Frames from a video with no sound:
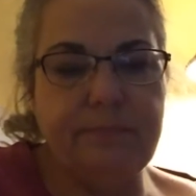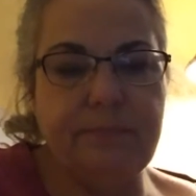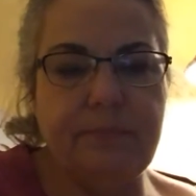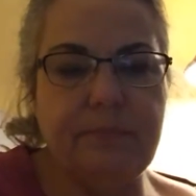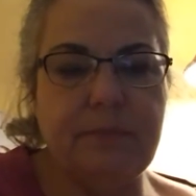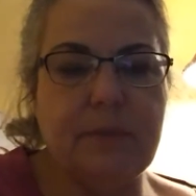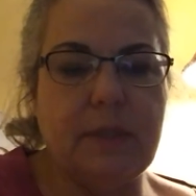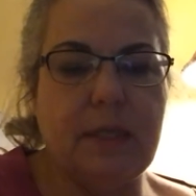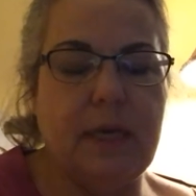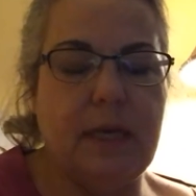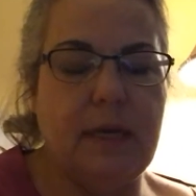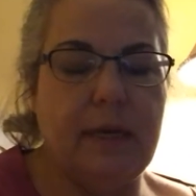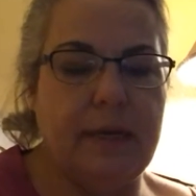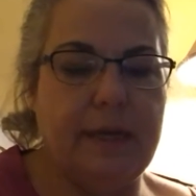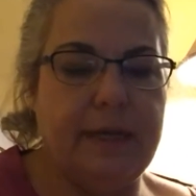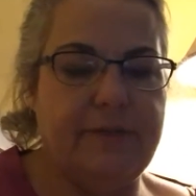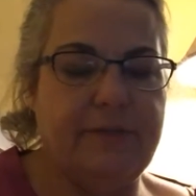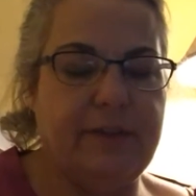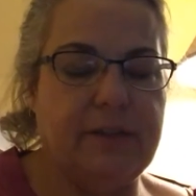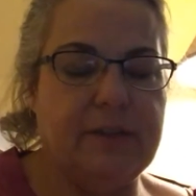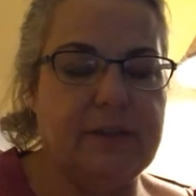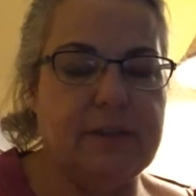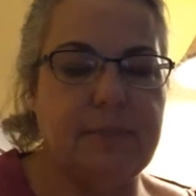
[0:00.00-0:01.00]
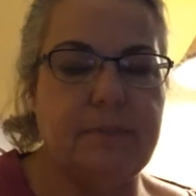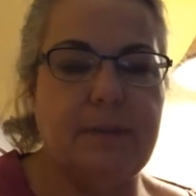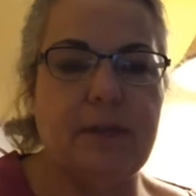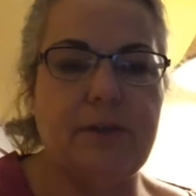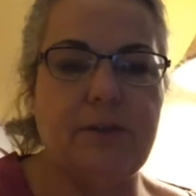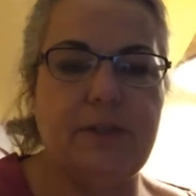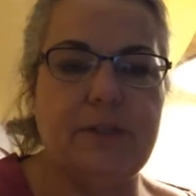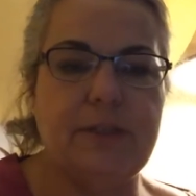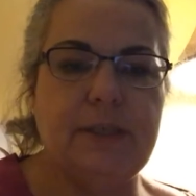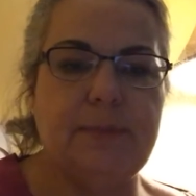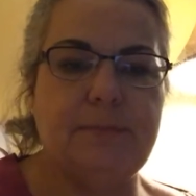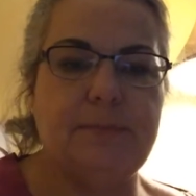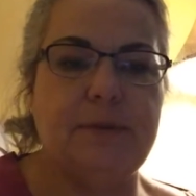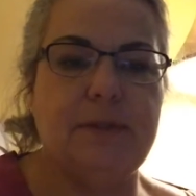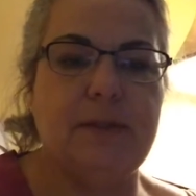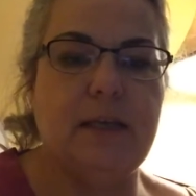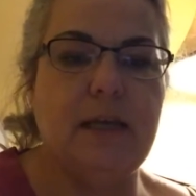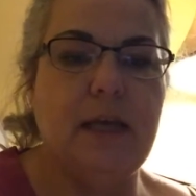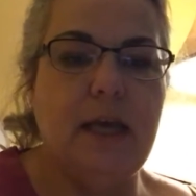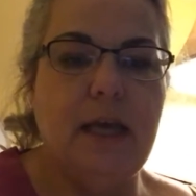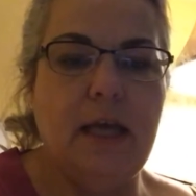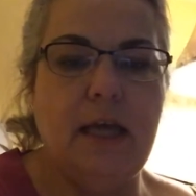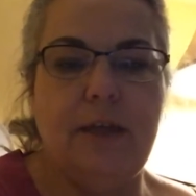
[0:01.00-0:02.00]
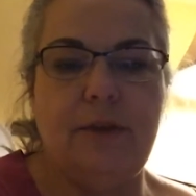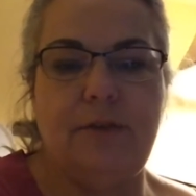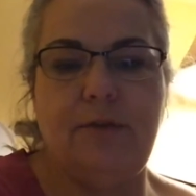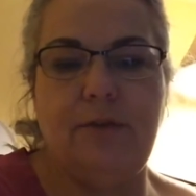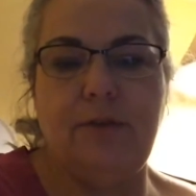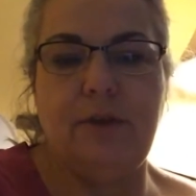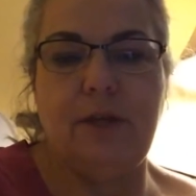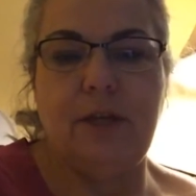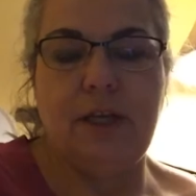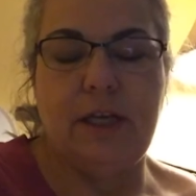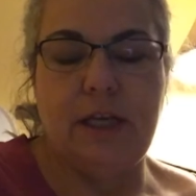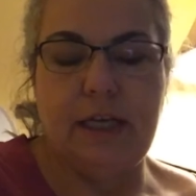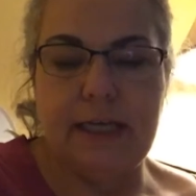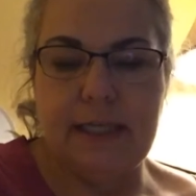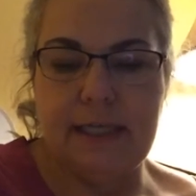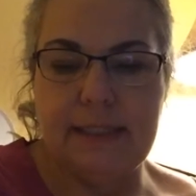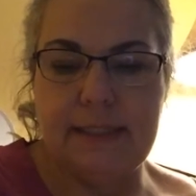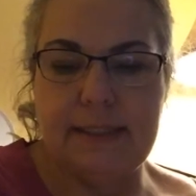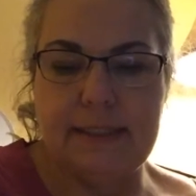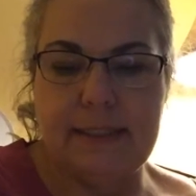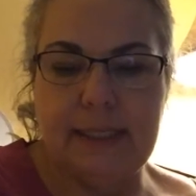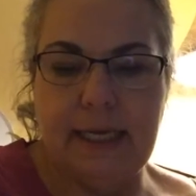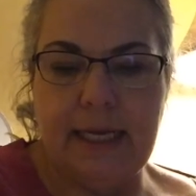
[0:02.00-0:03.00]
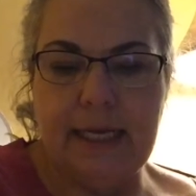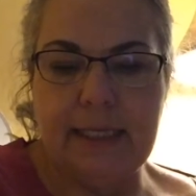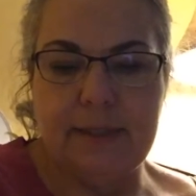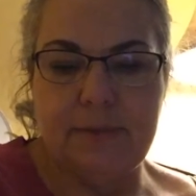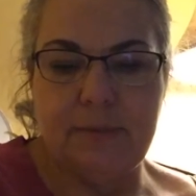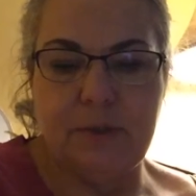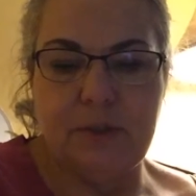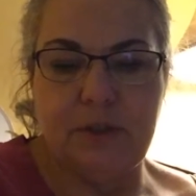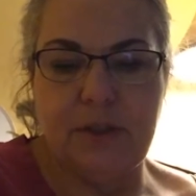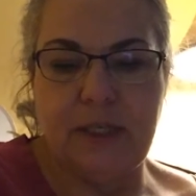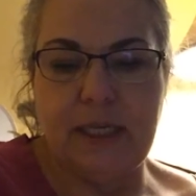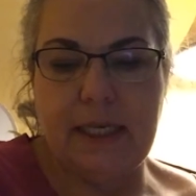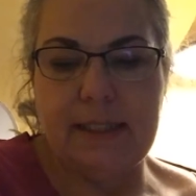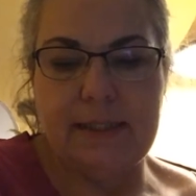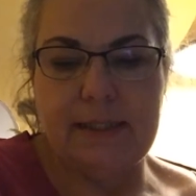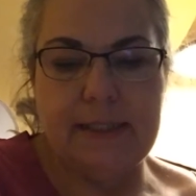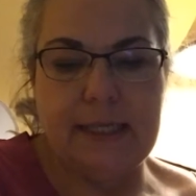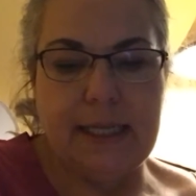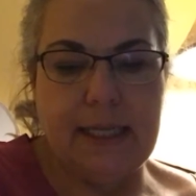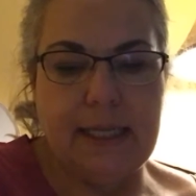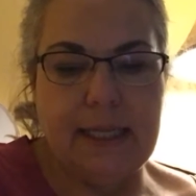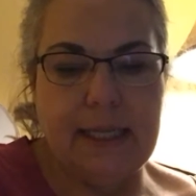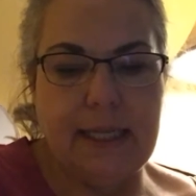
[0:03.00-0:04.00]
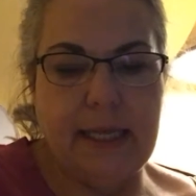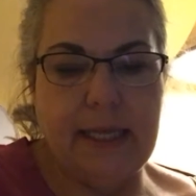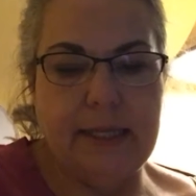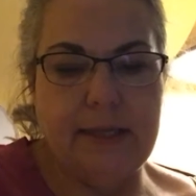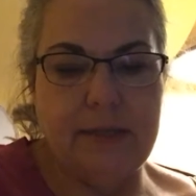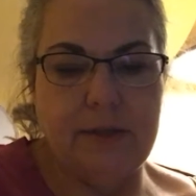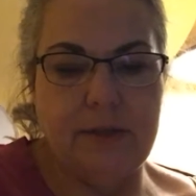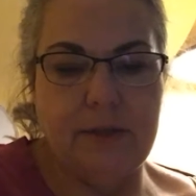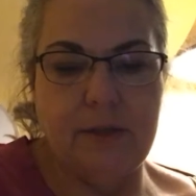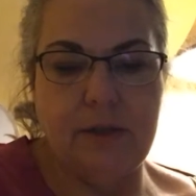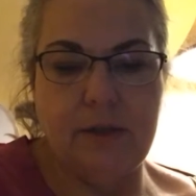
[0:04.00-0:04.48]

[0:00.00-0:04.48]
I found some other tips through the United States, which had said that